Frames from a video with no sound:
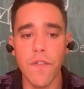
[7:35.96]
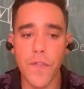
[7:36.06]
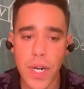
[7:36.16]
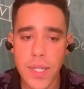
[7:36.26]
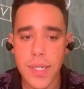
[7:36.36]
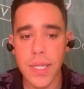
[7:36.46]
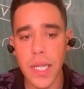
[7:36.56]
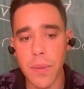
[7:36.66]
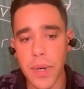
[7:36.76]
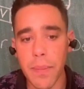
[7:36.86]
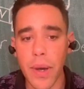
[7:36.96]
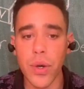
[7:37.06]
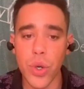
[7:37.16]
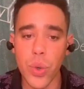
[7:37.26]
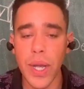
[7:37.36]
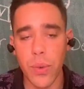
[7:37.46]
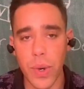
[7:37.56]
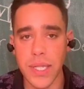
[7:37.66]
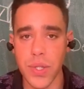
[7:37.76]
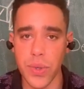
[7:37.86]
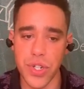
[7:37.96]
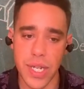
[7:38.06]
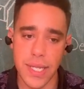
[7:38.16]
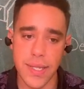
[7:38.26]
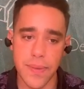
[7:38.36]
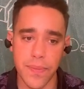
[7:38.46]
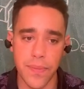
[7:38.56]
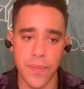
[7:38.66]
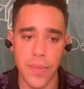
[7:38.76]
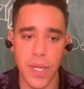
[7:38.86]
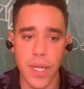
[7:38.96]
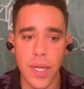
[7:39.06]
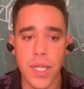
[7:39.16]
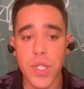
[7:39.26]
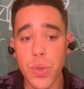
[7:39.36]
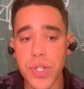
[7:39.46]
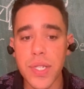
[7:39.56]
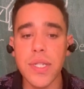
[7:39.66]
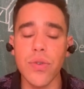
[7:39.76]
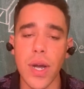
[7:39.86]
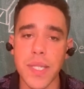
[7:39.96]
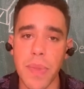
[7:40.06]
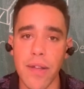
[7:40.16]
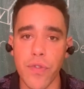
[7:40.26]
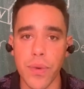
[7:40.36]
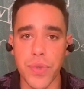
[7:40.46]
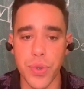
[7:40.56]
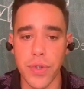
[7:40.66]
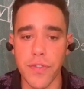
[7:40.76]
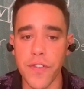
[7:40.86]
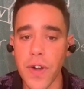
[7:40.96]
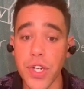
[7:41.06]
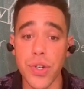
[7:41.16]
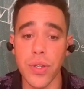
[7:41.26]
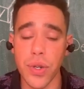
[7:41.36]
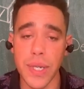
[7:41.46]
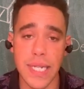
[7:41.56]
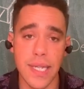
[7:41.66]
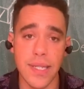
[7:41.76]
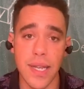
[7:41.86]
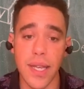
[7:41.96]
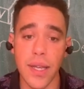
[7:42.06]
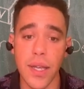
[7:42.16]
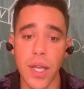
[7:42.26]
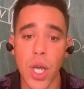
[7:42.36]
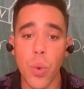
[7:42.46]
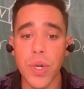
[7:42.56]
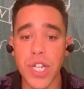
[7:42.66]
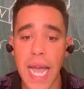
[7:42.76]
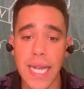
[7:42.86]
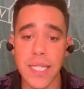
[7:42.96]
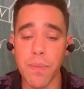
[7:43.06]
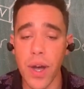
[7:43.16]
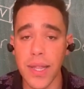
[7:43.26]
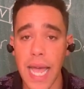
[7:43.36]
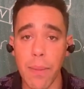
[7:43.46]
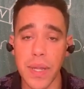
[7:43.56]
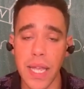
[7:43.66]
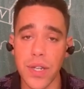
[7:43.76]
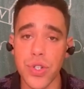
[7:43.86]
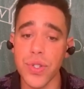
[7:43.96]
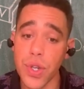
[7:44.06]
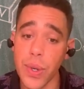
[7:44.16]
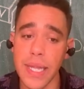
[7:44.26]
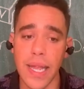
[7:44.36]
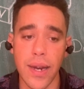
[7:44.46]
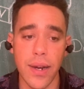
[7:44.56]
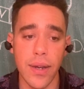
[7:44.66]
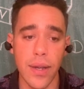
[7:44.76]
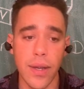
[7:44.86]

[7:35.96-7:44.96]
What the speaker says: First, a little bit about who and what Squish is. Squish is a cross-platform tool for functional GUI testing, which acts upon the application's GUI layer.